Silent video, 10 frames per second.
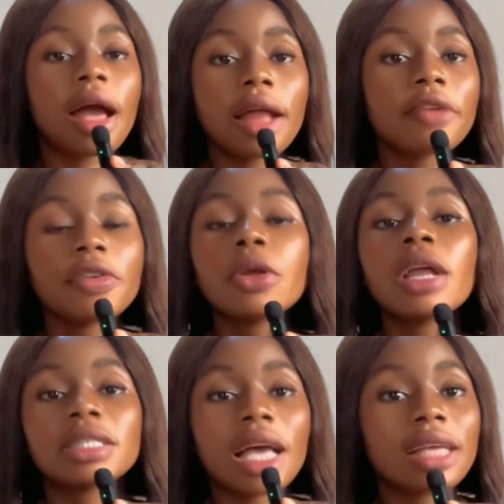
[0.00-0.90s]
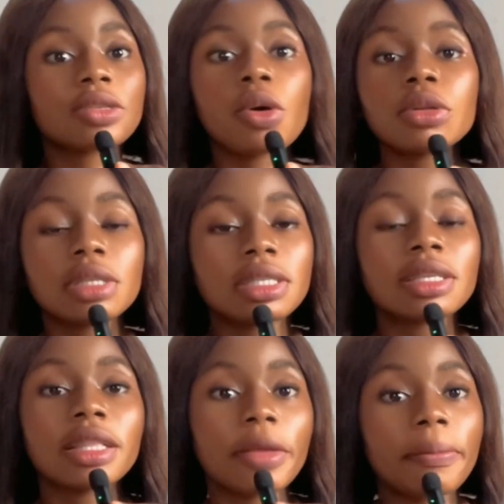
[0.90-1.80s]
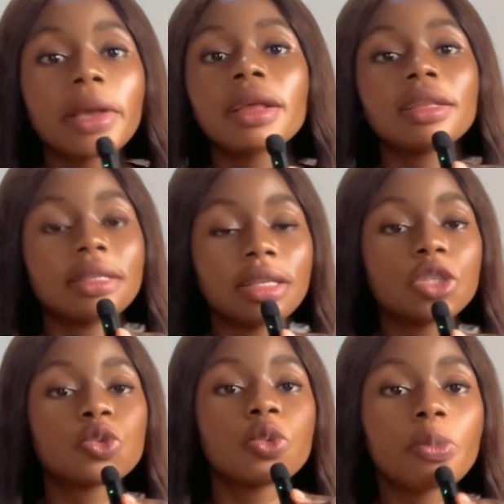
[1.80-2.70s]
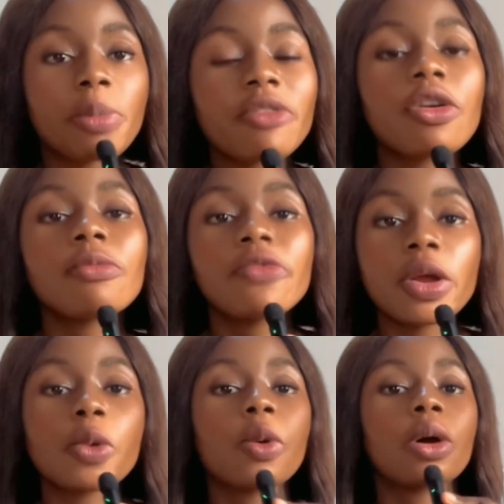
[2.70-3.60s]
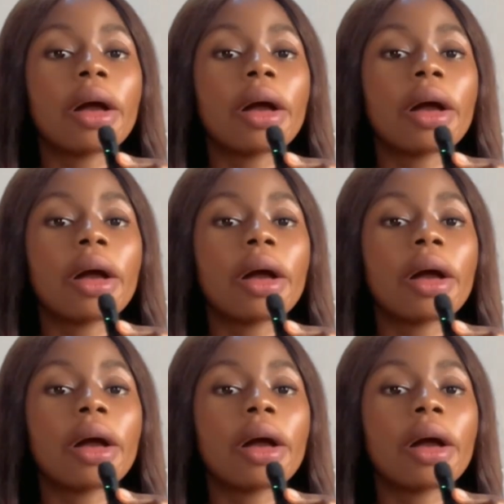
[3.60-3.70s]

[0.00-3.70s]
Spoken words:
and a video that has all this thing embedded in it will perform very well,